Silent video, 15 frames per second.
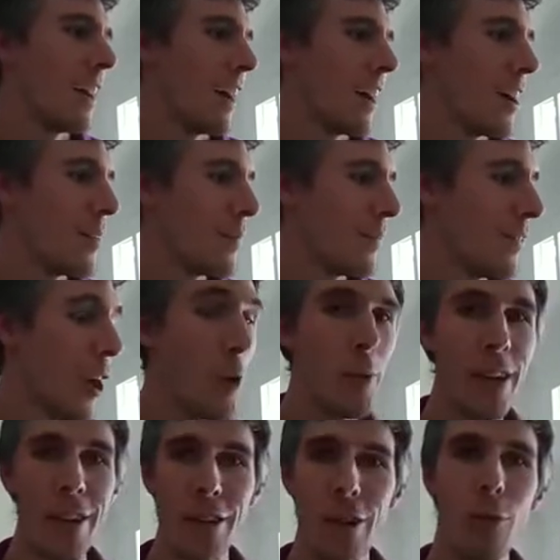
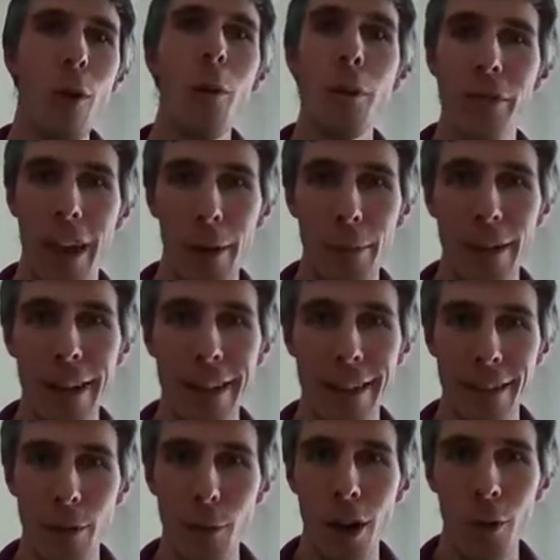Nobody knew what was
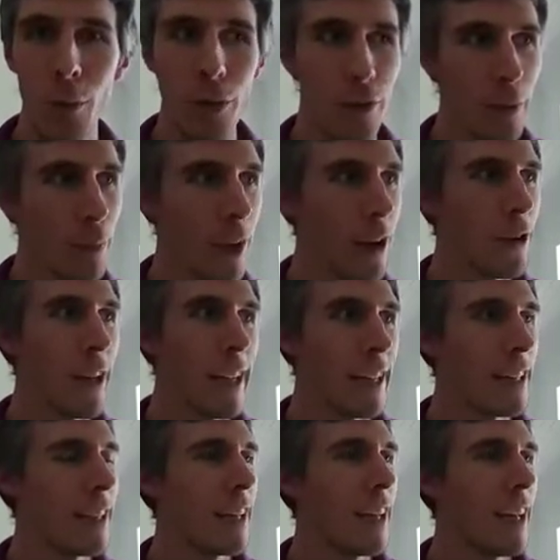happening. The world was
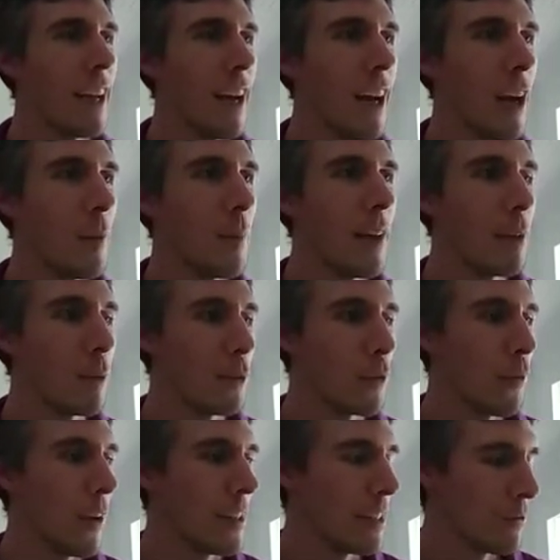imploding, and it was
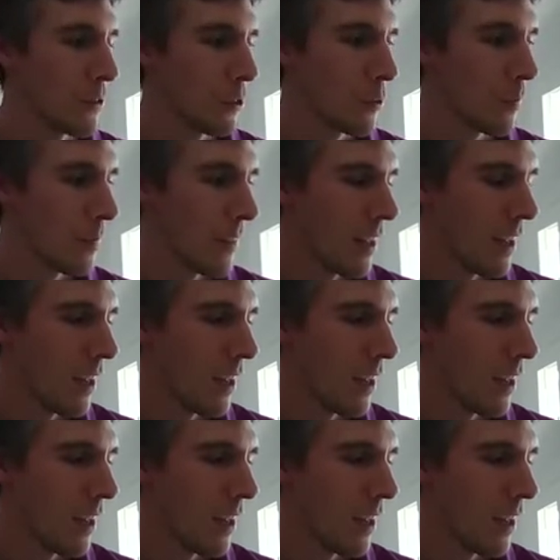all very difficult.